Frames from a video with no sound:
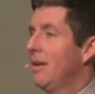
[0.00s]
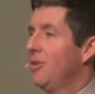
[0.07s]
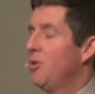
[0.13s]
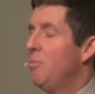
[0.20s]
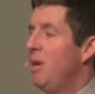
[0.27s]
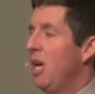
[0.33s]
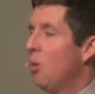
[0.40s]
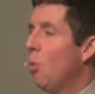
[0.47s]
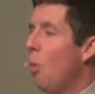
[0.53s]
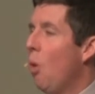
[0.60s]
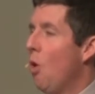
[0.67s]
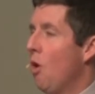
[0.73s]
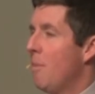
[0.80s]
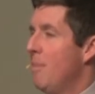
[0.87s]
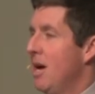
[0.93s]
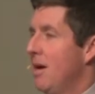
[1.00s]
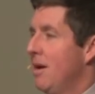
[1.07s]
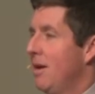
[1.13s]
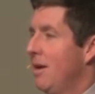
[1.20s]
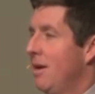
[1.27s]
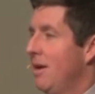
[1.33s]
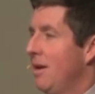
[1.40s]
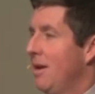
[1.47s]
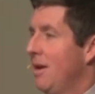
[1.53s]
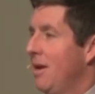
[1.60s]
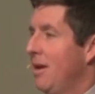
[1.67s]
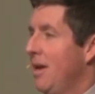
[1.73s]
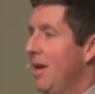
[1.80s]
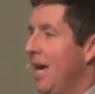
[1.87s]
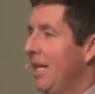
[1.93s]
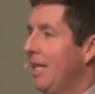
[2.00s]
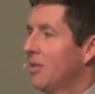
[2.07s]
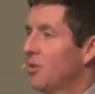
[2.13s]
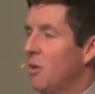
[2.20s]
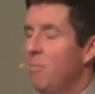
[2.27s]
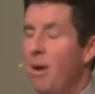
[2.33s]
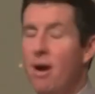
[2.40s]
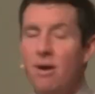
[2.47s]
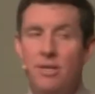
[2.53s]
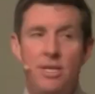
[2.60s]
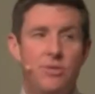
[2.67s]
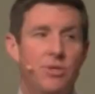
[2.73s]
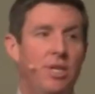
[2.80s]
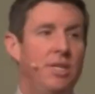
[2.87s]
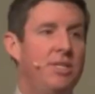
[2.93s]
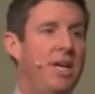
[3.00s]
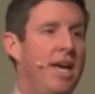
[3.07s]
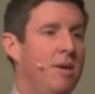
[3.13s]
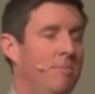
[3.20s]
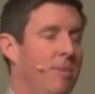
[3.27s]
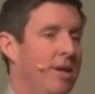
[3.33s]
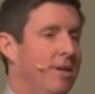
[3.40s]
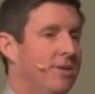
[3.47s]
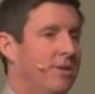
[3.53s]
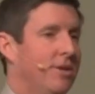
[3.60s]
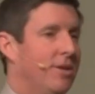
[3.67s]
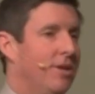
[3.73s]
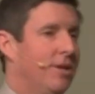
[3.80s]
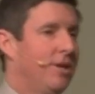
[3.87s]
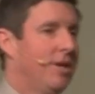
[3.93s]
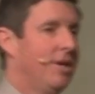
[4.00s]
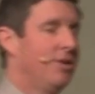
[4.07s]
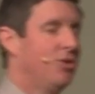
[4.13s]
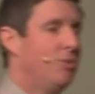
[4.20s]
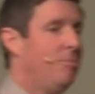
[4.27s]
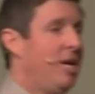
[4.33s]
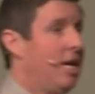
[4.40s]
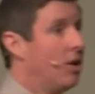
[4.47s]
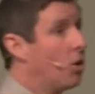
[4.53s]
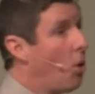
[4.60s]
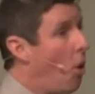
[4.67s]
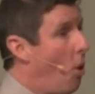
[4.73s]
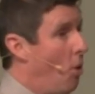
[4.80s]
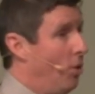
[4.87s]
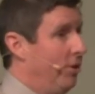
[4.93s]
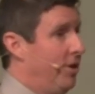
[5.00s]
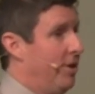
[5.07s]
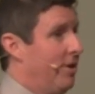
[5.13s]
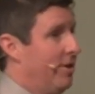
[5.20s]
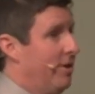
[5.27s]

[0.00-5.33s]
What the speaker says: to being warm, and let's compare discontentment to being cold.